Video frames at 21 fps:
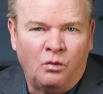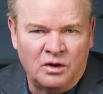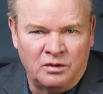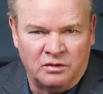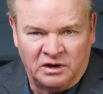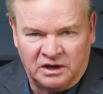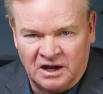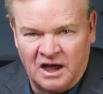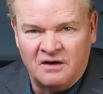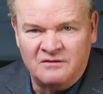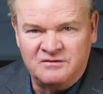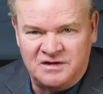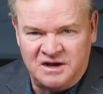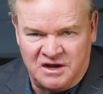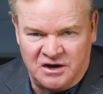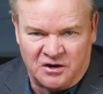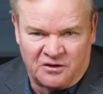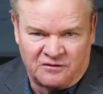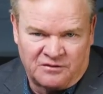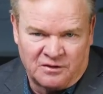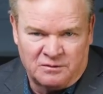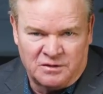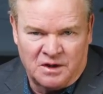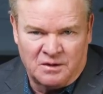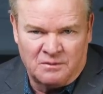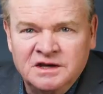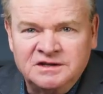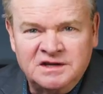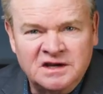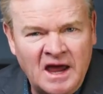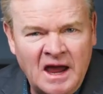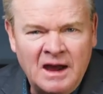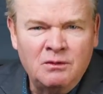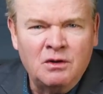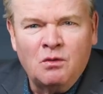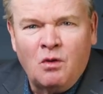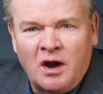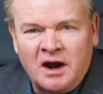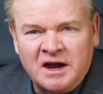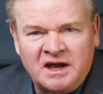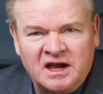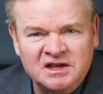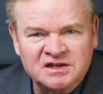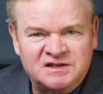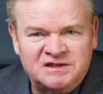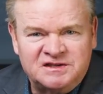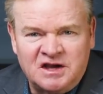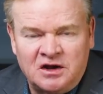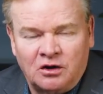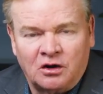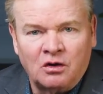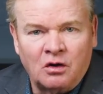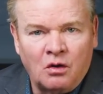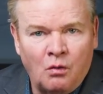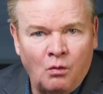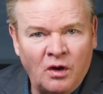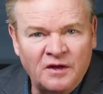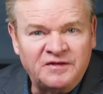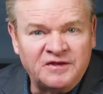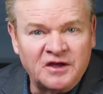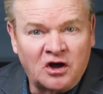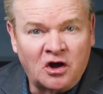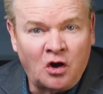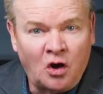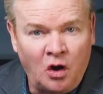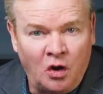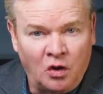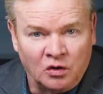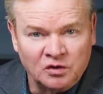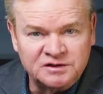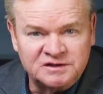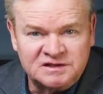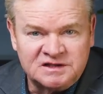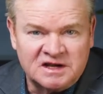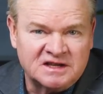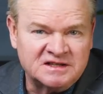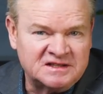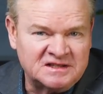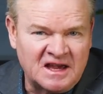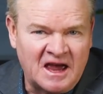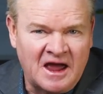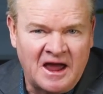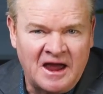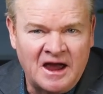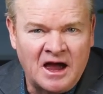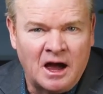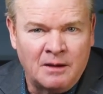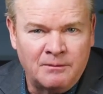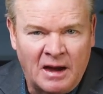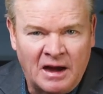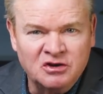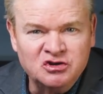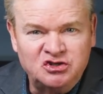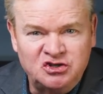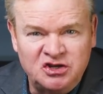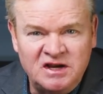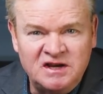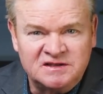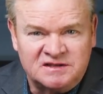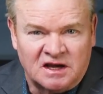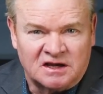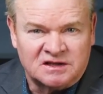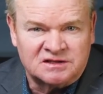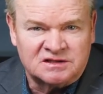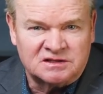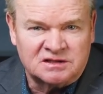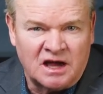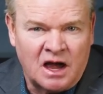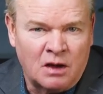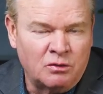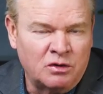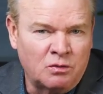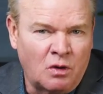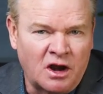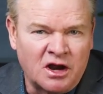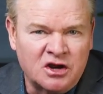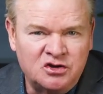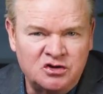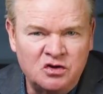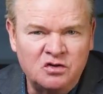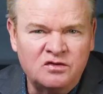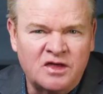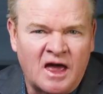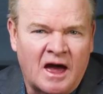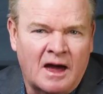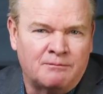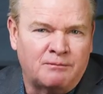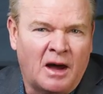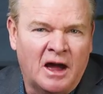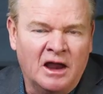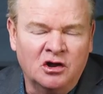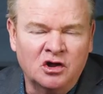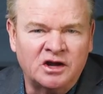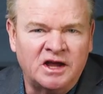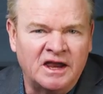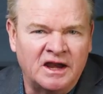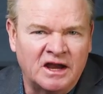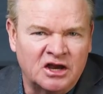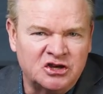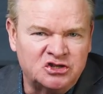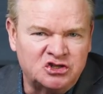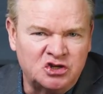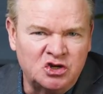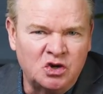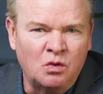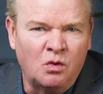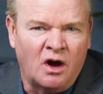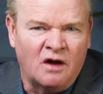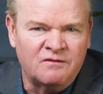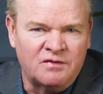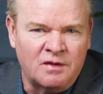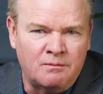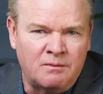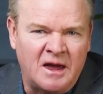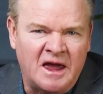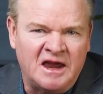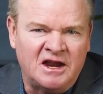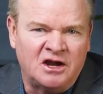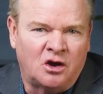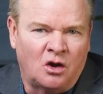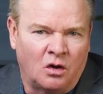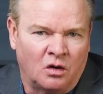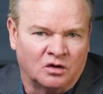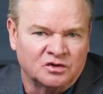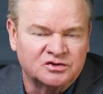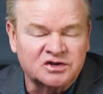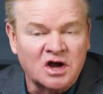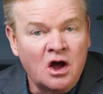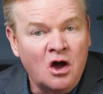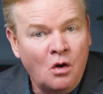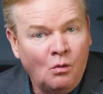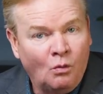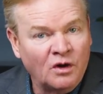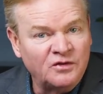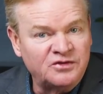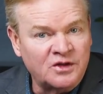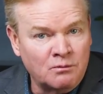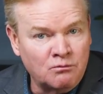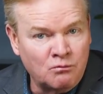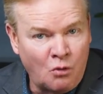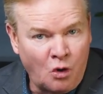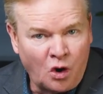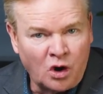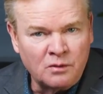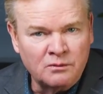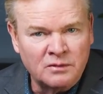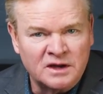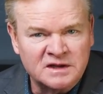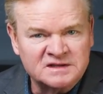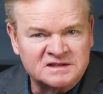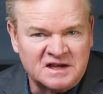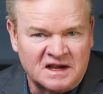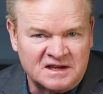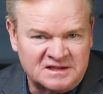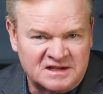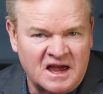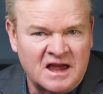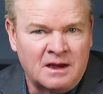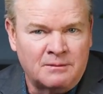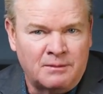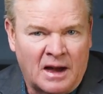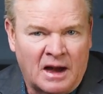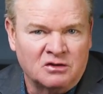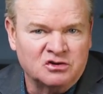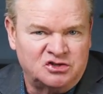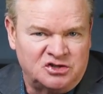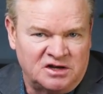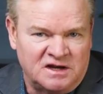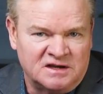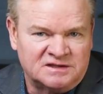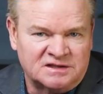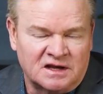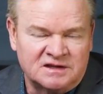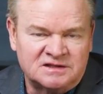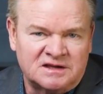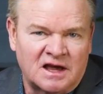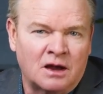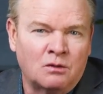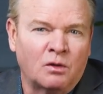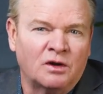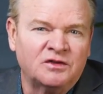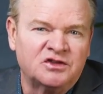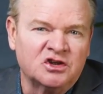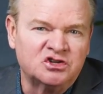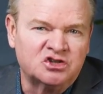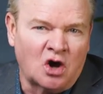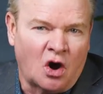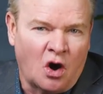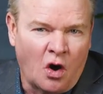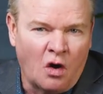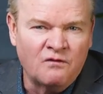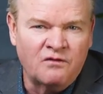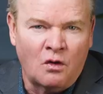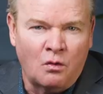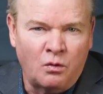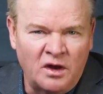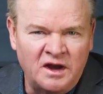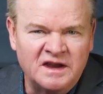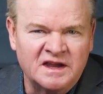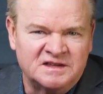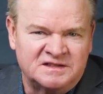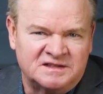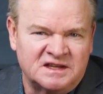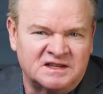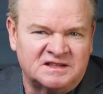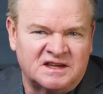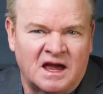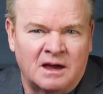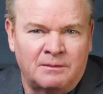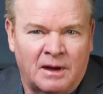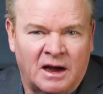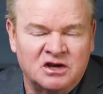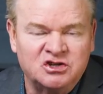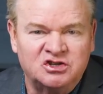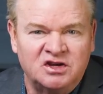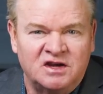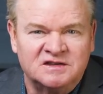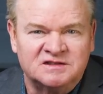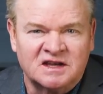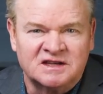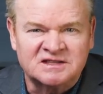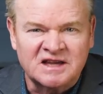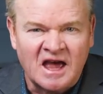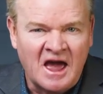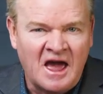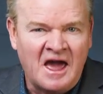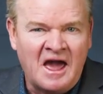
We would love to hear from you. Today, we want to consider what the cults say about Jesus. And we want to do that by looking at two of the main cults, what the Mormons say about Jesus and what the Jehovah Witnesses say about Jesus,